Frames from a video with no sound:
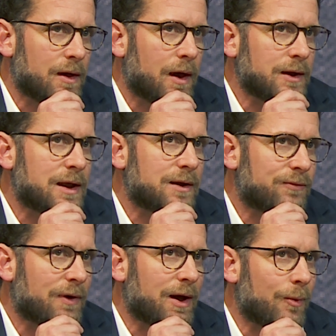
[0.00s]

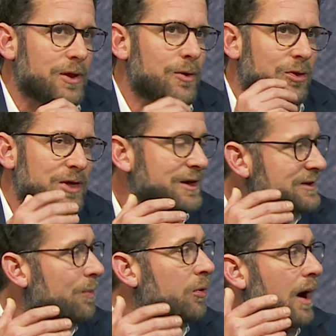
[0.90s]
identify what you think
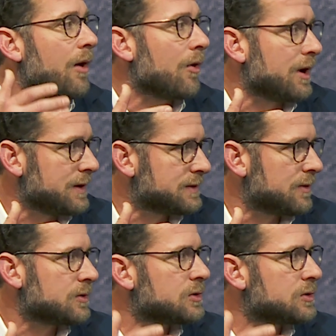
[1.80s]
is the priorities. There's